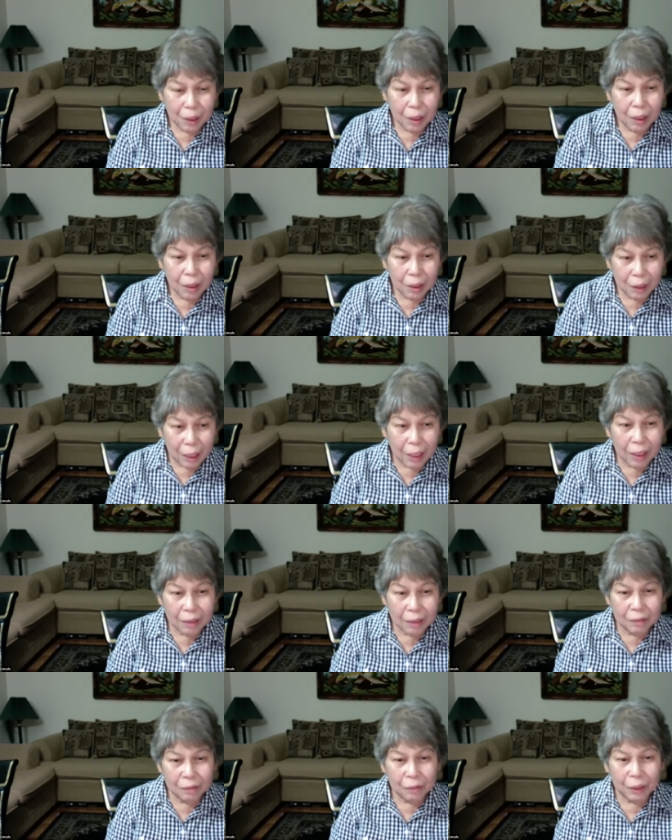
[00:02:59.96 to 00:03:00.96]

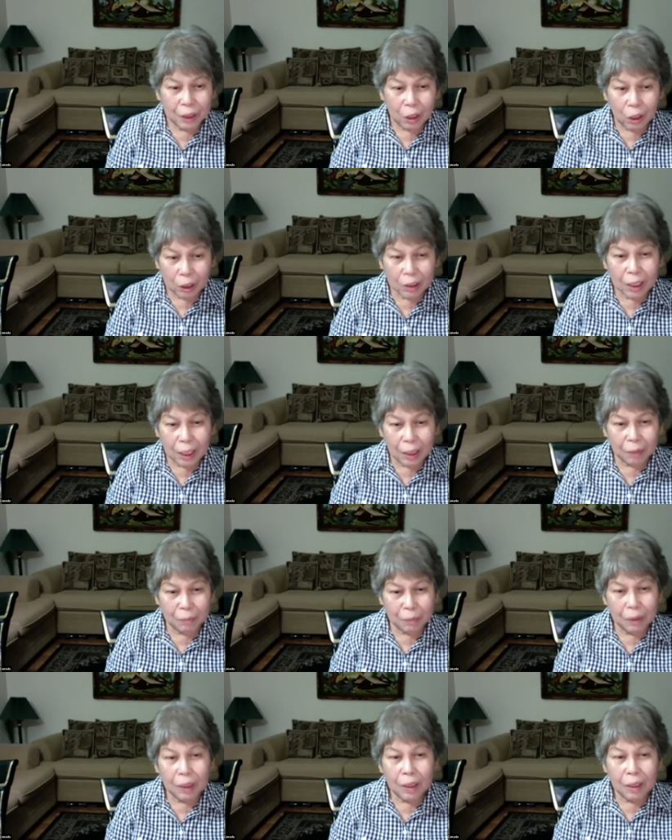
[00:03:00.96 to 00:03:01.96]
again, with God's help,
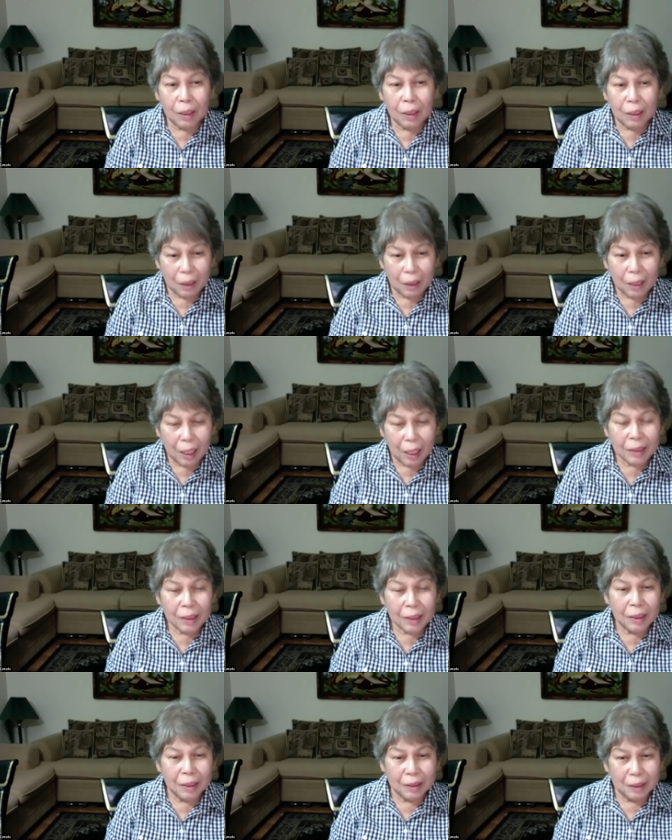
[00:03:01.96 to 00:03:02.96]
I
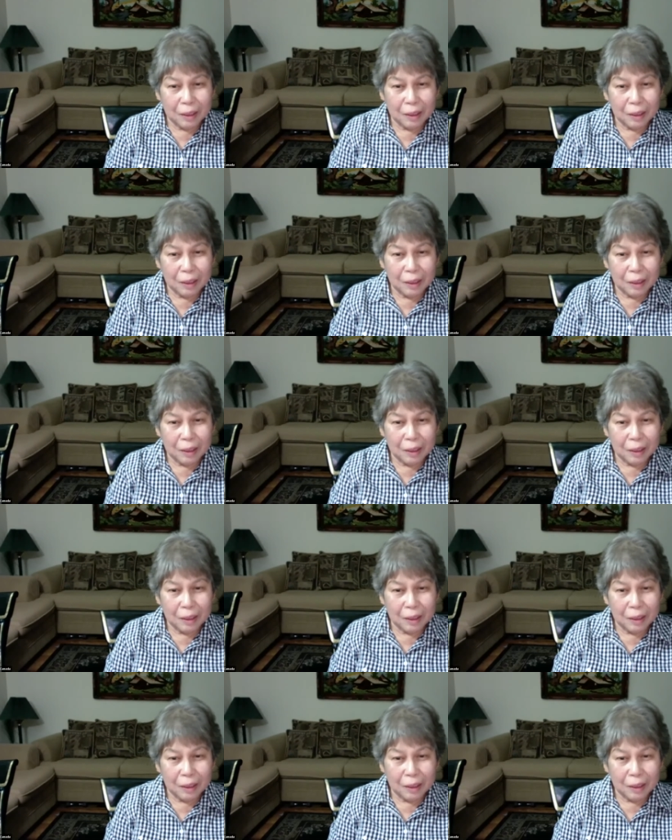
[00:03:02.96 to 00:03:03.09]
did it.